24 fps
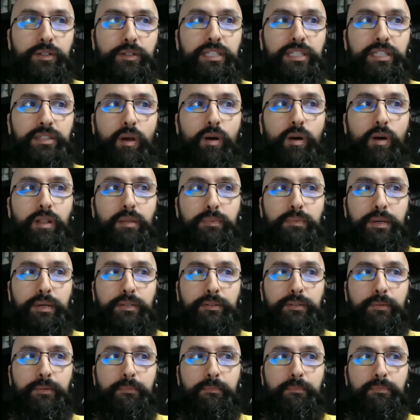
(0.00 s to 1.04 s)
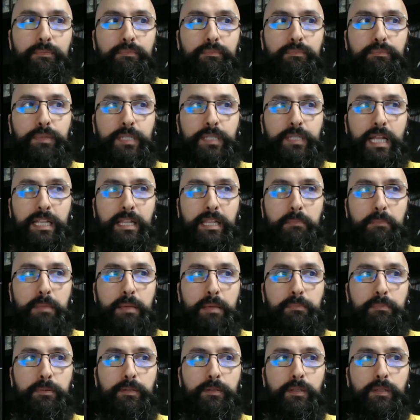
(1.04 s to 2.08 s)
So he's all about protecting
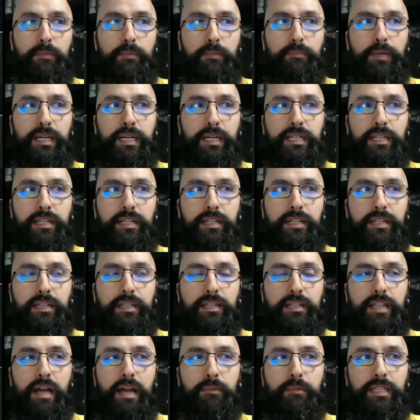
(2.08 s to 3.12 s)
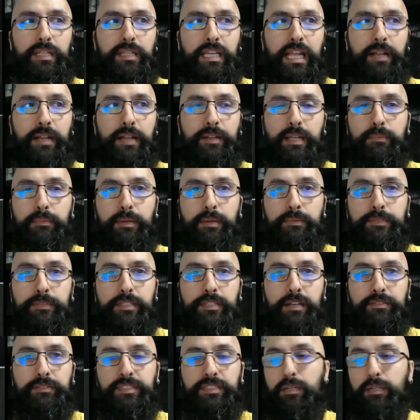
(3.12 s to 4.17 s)
people, but not really caring about
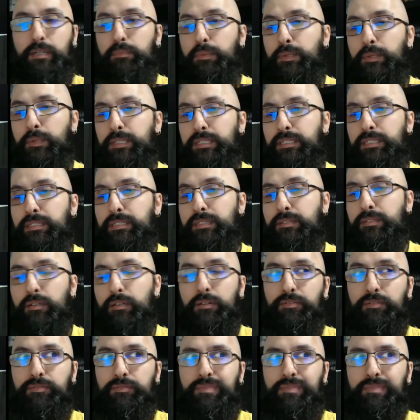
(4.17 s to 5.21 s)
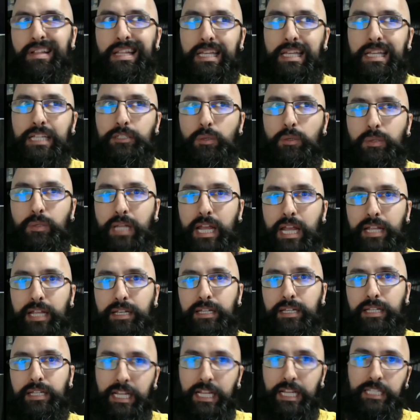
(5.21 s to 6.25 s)
himself. 0 points, or like his own
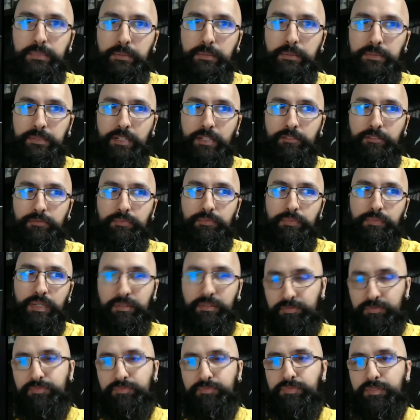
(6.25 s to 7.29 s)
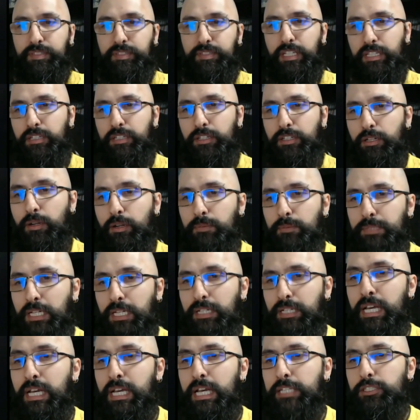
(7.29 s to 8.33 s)
gain. He cares about himself, but you know what I'm
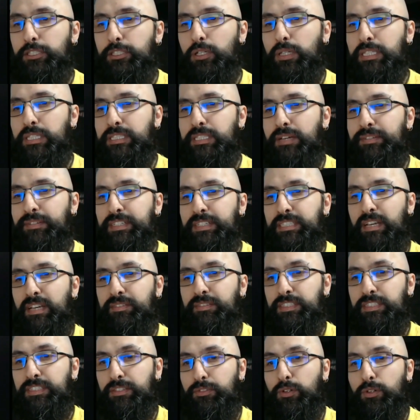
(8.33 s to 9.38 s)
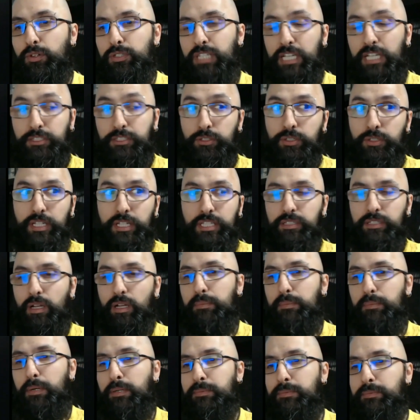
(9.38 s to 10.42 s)
saying. So the 77 is, of course, Katsuki. He's
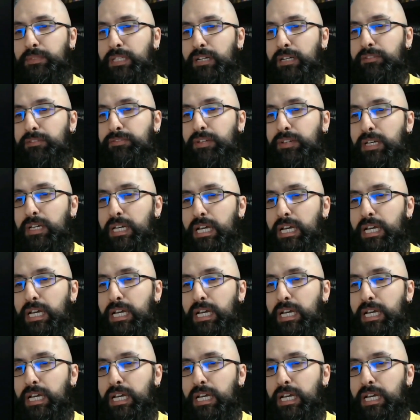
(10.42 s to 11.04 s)
all about himself.